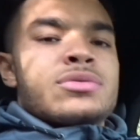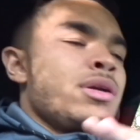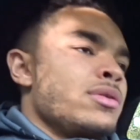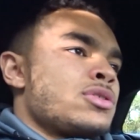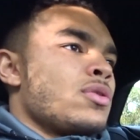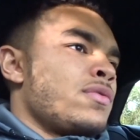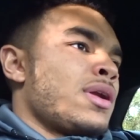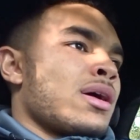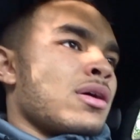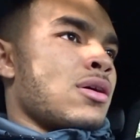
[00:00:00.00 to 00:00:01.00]
when you're in sort of
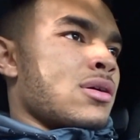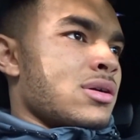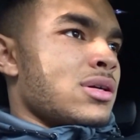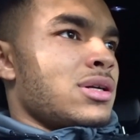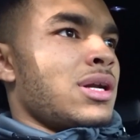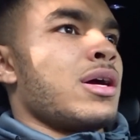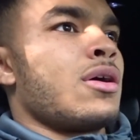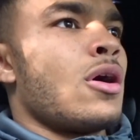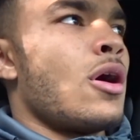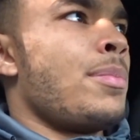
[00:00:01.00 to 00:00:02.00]
like a
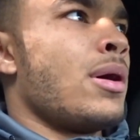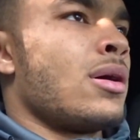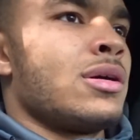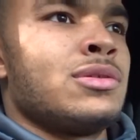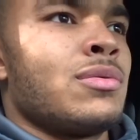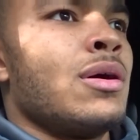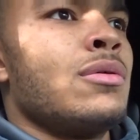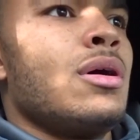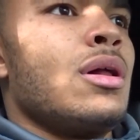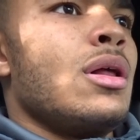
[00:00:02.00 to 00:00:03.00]
car park as well.
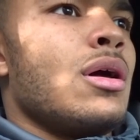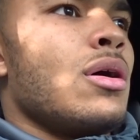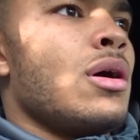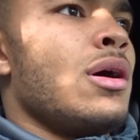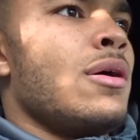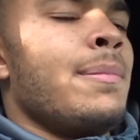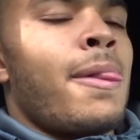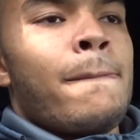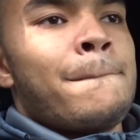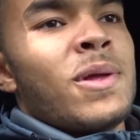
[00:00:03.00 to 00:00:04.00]

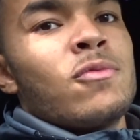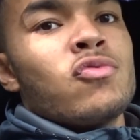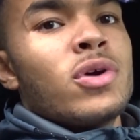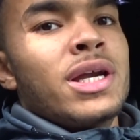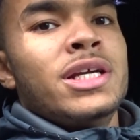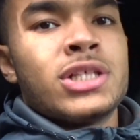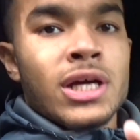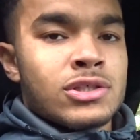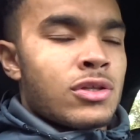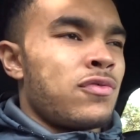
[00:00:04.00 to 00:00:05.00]
It really
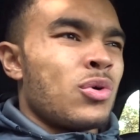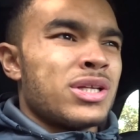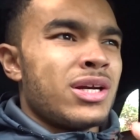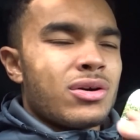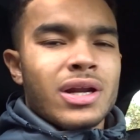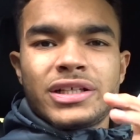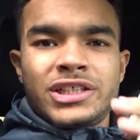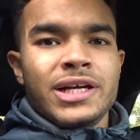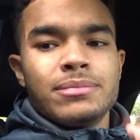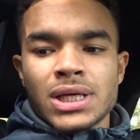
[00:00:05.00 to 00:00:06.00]
shines on the floor, and they're not like
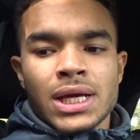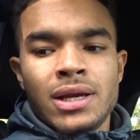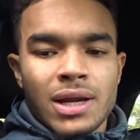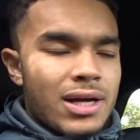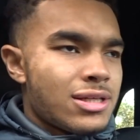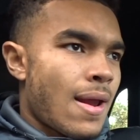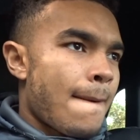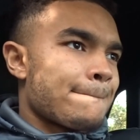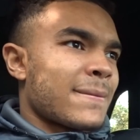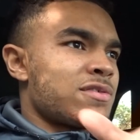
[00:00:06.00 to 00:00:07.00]
cheap, tacky lights.
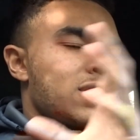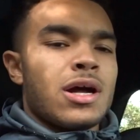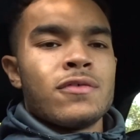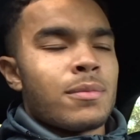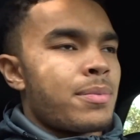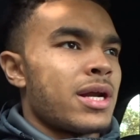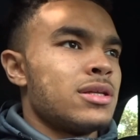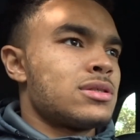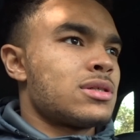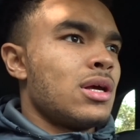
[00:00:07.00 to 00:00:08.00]
I've seen other
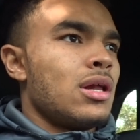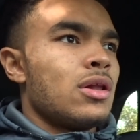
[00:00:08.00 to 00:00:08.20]
brands